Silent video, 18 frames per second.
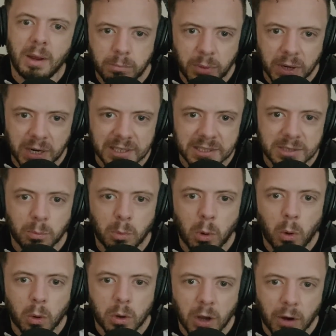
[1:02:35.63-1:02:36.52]
but it's
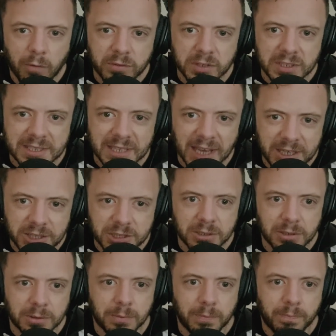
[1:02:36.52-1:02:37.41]
more
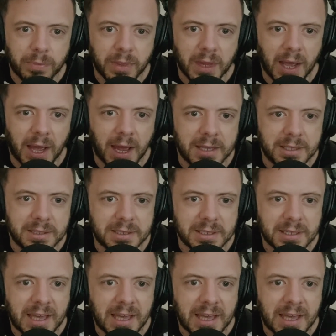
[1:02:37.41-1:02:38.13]
conversational and